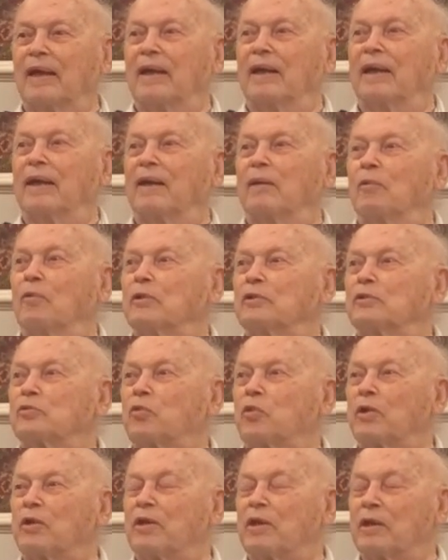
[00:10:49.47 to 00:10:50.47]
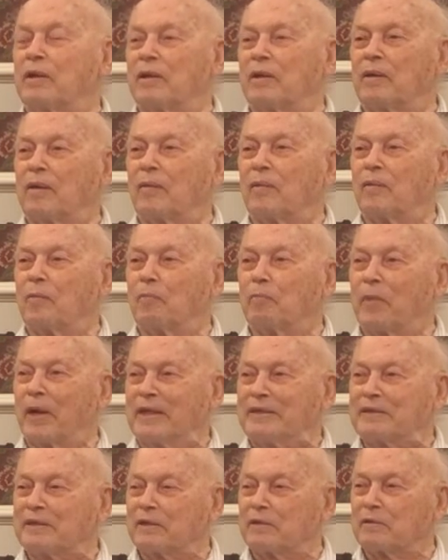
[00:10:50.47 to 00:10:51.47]
It was within
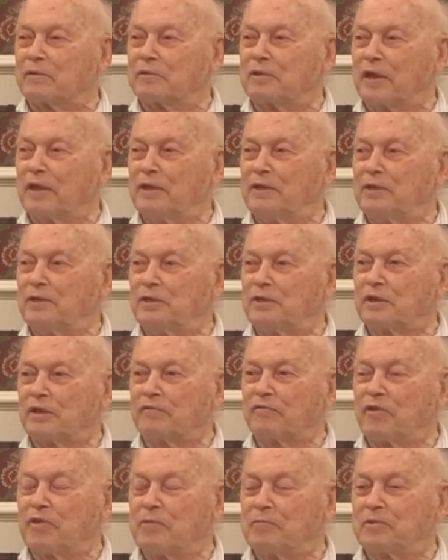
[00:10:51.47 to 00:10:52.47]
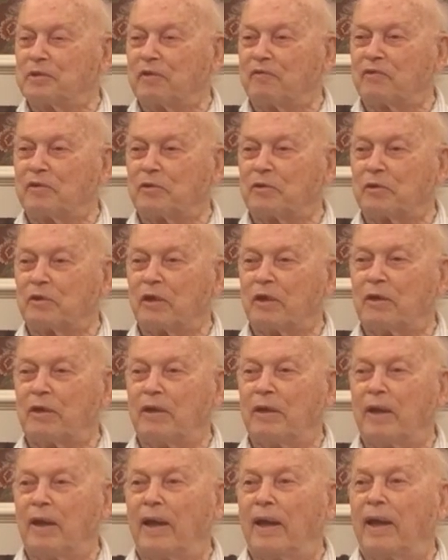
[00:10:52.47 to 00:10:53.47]
bicycle range of the
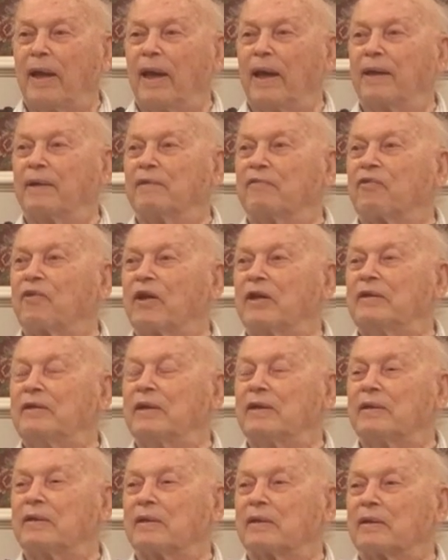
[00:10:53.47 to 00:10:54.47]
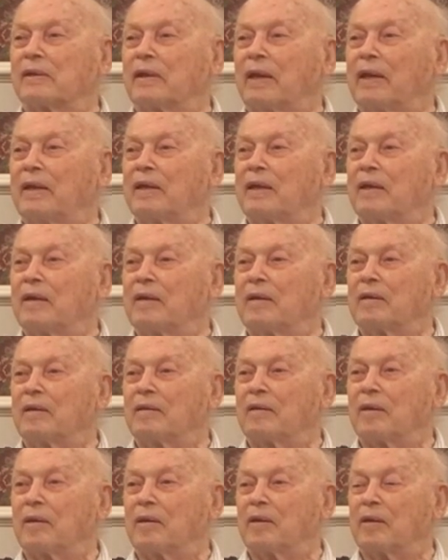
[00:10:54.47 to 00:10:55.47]
observatory, and if I didn't like
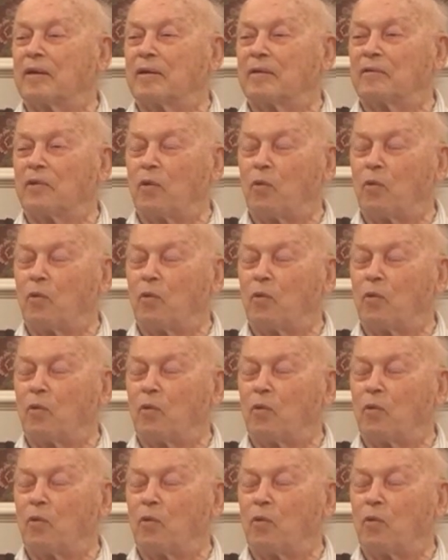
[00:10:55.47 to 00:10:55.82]
the